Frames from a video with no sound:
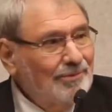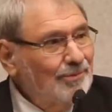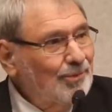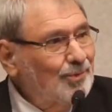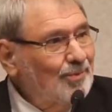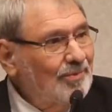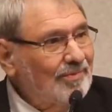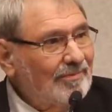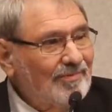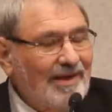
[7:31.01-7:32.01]
room,
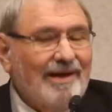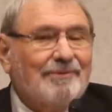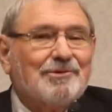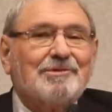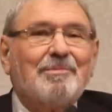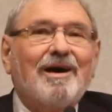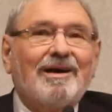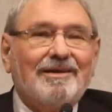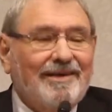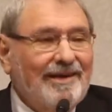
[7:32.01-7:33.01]
and I was
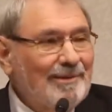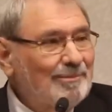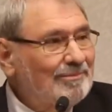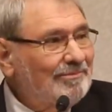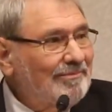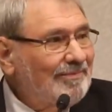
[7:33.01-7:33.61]
smiling at him,